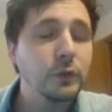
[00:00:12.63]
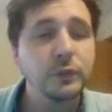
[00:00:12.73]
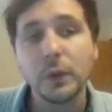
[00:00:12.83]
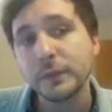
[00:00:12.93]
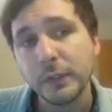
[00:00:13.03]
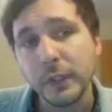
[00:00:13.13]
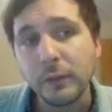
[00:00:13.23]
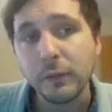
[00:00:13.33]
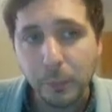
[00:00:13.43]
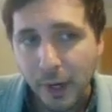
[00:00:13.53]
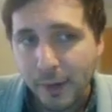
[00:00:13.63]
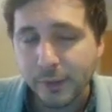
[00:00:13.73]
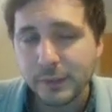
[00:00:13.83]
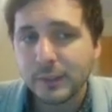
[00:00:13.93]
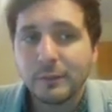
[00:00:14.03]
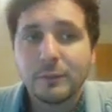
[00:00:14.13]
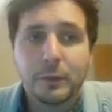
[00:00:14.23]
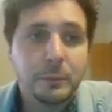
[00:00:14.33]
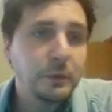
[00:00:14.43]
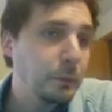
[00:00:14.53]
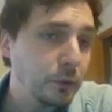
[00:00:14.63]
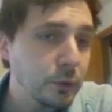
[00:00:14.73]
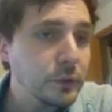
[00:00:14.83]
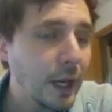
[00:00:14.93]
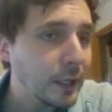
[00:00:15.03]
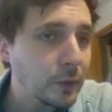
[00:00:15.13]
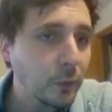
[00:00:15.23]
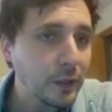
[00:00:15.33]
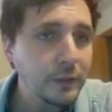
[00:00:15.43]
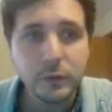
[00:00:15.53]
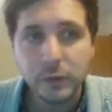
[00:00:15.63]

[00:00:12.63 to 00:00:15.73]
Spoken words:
There's no incentive or profit incentive for them to produce a high quantity,